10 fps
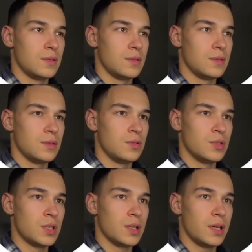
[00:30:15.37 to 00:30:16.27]
good
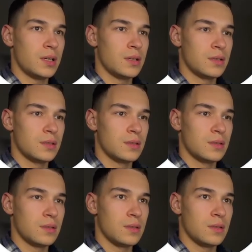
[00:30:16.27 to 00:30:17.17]
click,
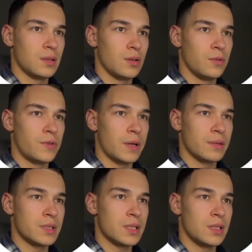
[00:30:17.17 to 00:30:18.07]
low
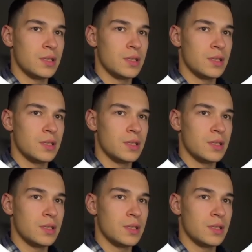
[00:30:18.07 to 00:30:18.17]
frequency,